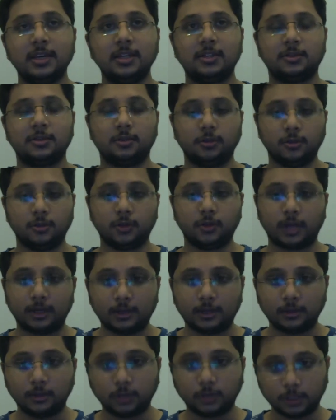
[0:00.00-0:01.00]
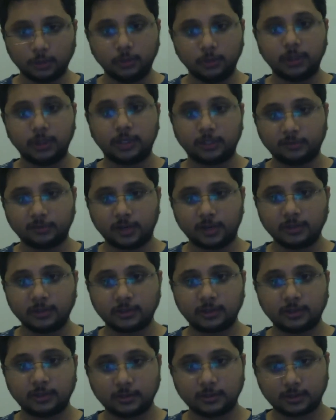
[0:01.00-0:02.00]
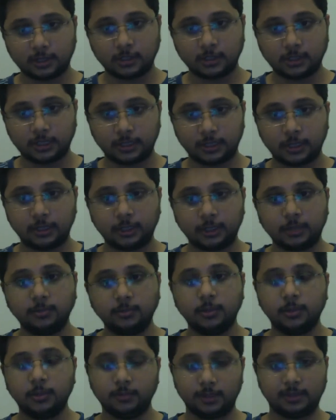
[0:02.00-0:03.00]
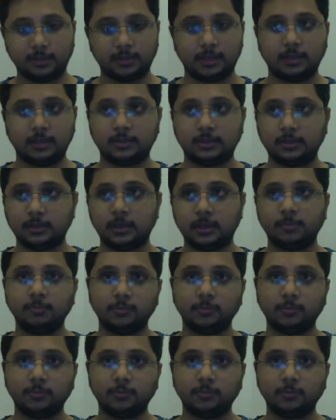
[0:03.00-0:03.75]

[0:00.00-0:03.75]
So you can do an advanced search in GitHub which says,